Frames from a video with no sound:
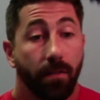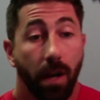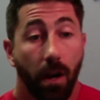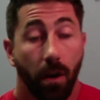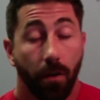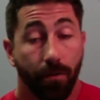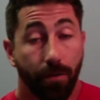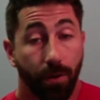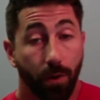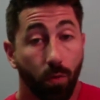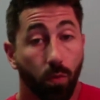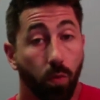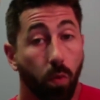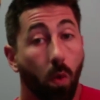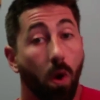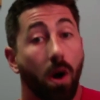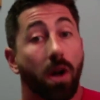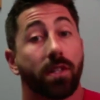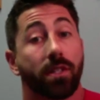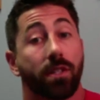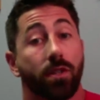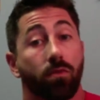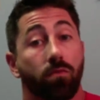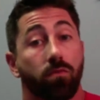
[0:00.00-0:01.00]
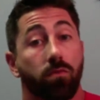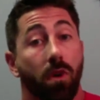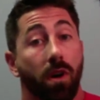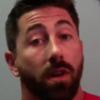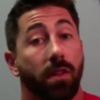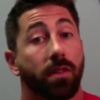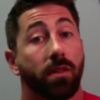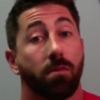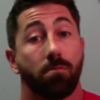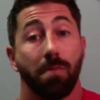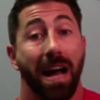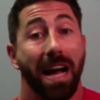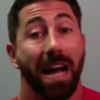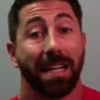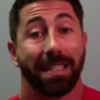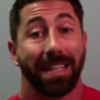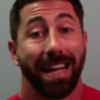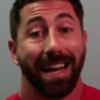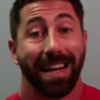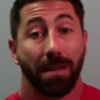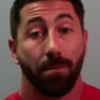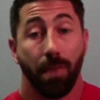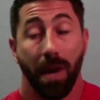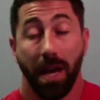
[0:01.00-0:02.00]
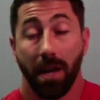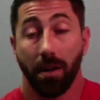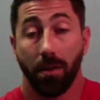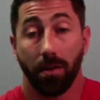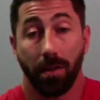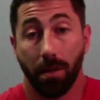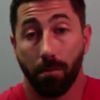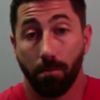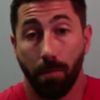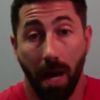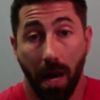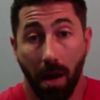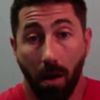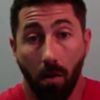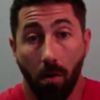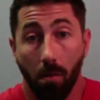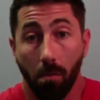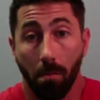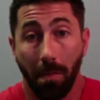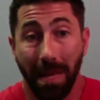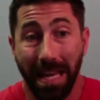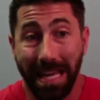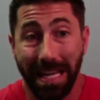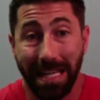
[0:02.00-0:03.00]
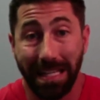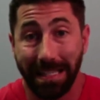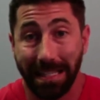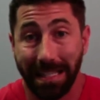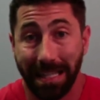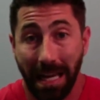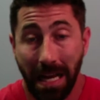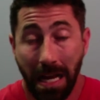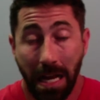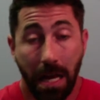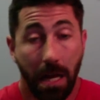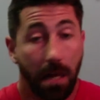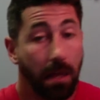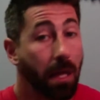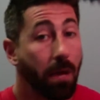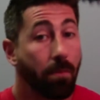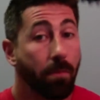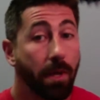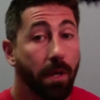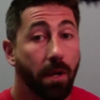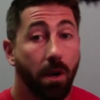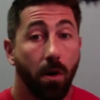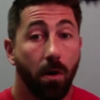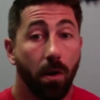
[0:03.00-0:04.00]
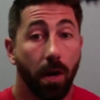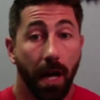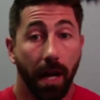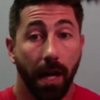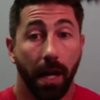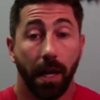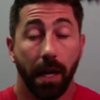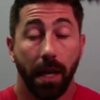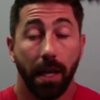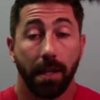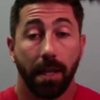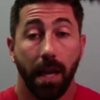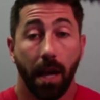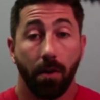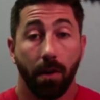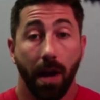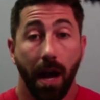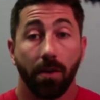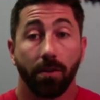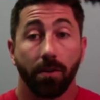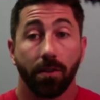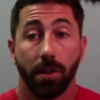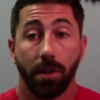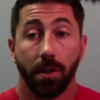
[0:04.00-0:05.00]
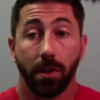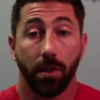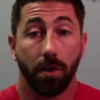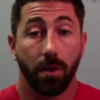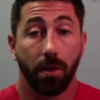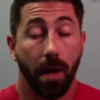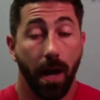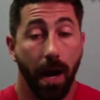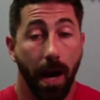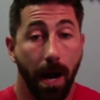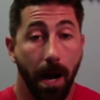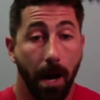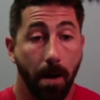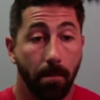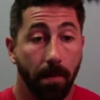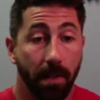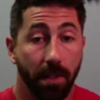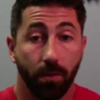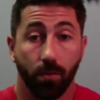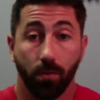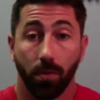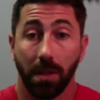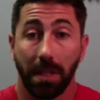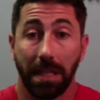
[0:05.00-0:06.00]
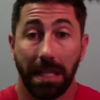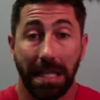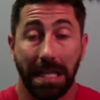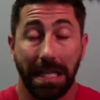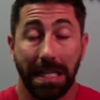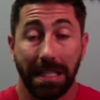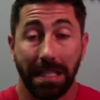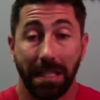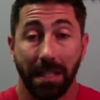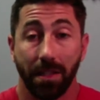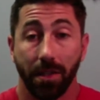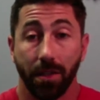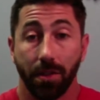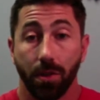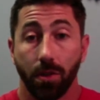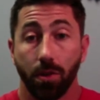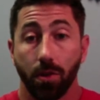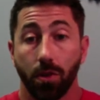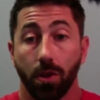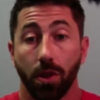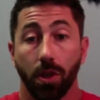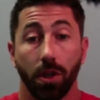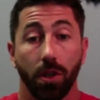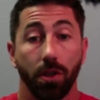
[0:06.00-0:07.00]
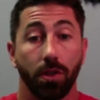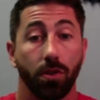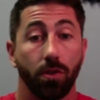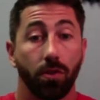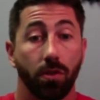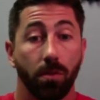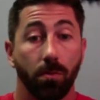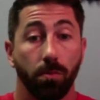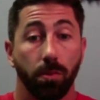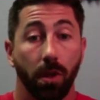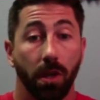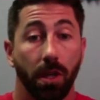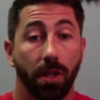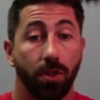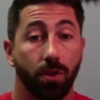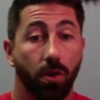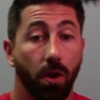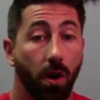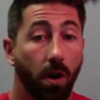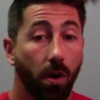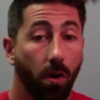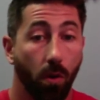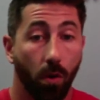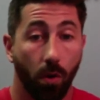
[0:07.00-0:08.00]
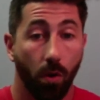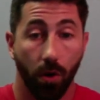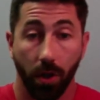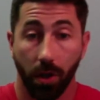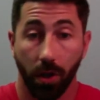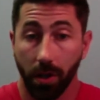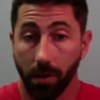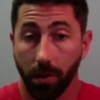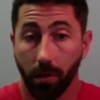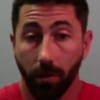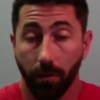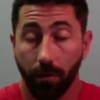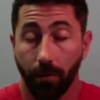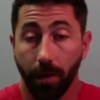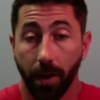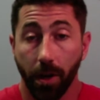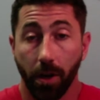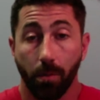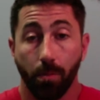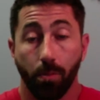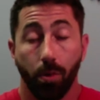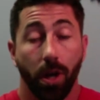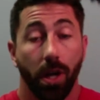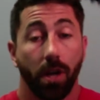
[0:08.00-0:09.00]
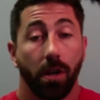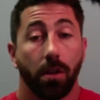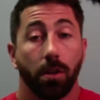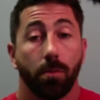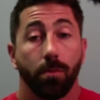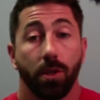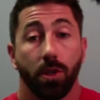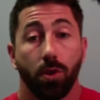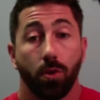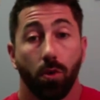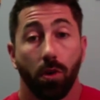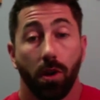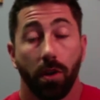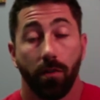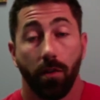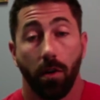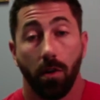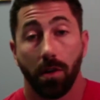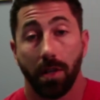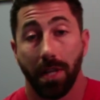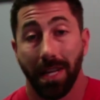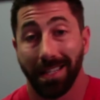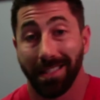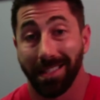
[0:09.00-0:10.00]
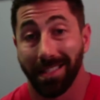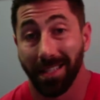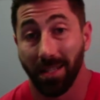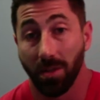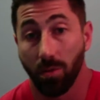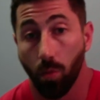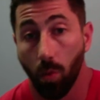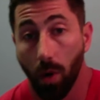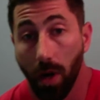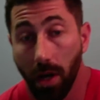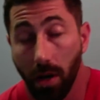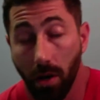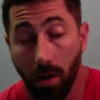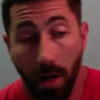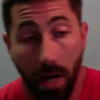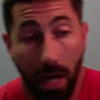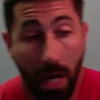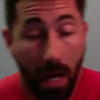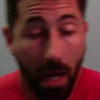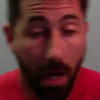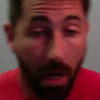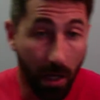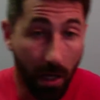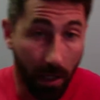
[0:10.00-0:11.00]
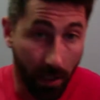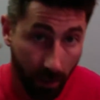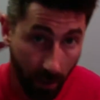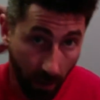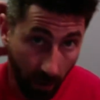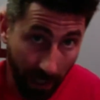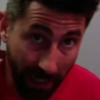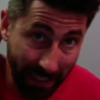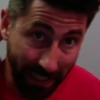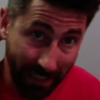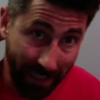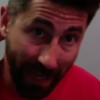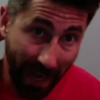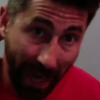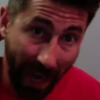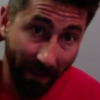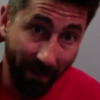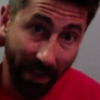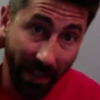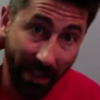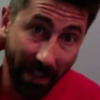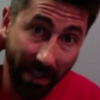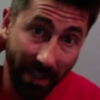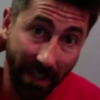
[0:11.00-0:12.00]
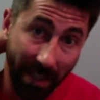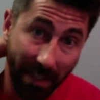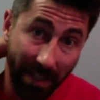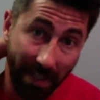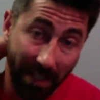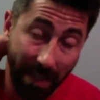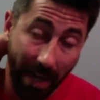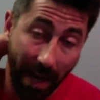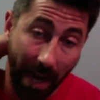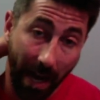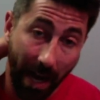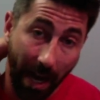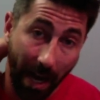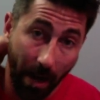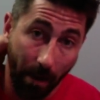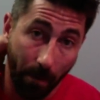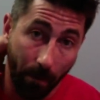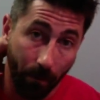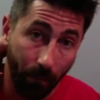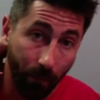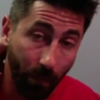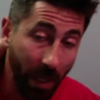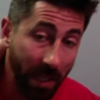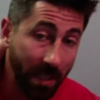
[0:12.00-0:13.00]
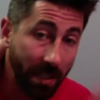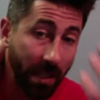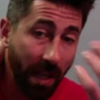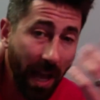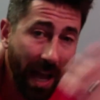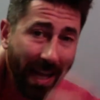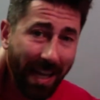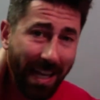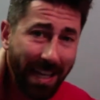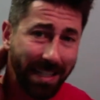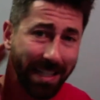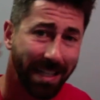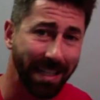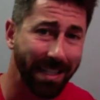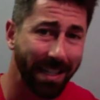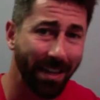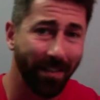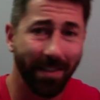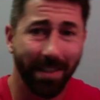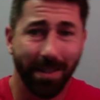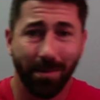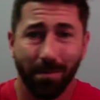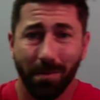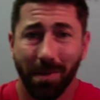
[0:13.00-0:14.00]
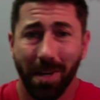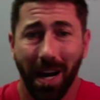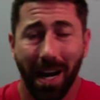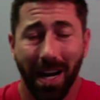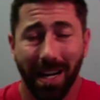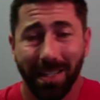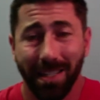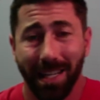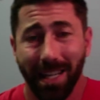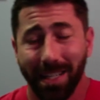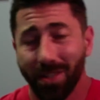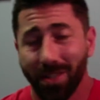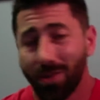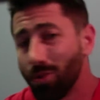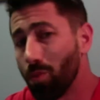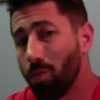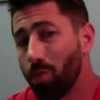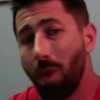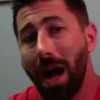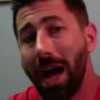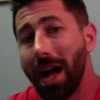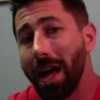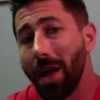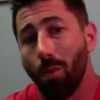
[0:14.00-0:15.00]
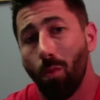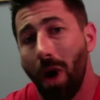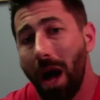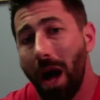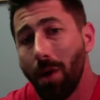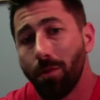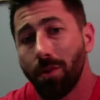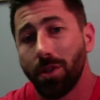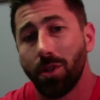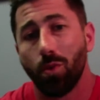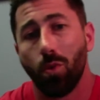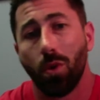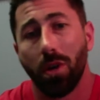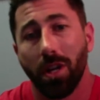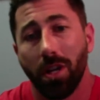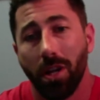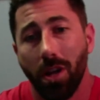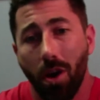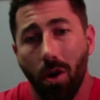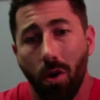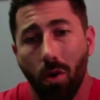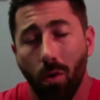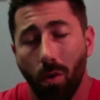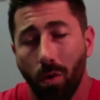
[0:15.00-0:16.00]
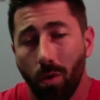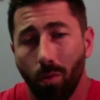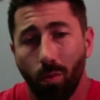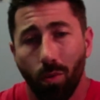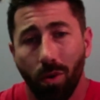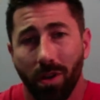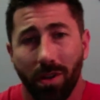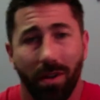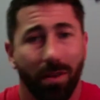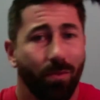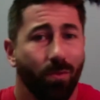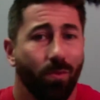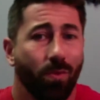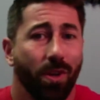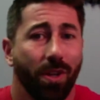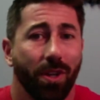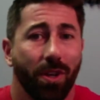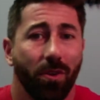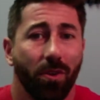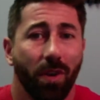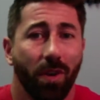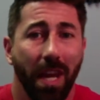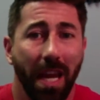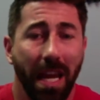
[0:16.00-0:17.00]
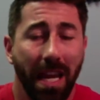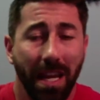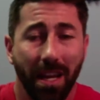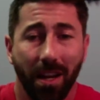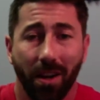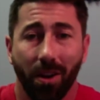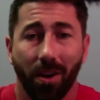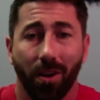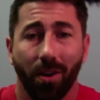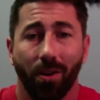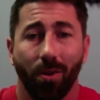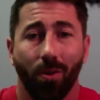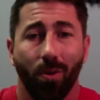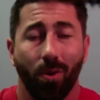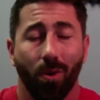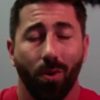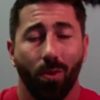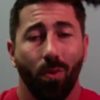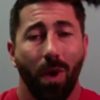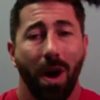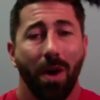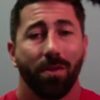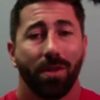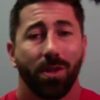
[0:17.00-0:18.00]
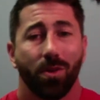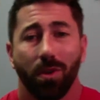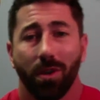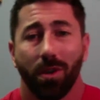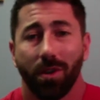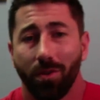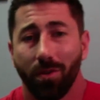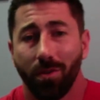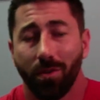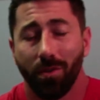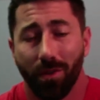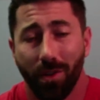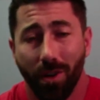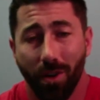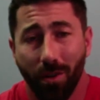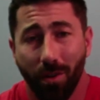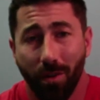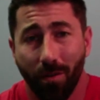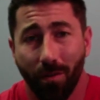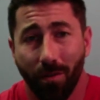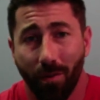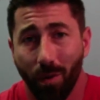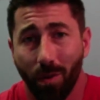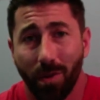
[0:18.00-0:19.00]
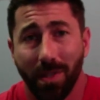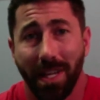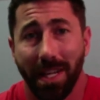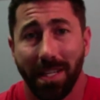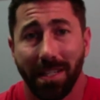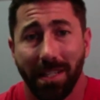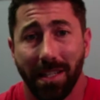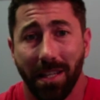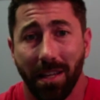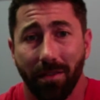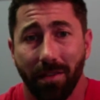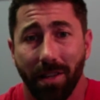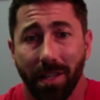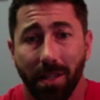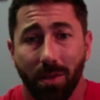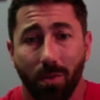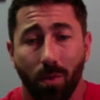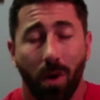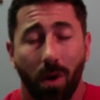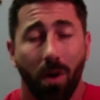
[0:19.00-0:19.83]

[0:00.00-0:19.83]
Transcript: Now, if you want to run the Mac Daddy panel, then by all means, let me know and I can get that out to you. Um, it's really easy to do. You can do the blood draw or you can do a finger prick on the majority of our tests as well. So let's dive into this. Um, let's, I guess, let's give it some context to why. Why would you want to know what what you're eating, or or why would you want to know your food sensitivities?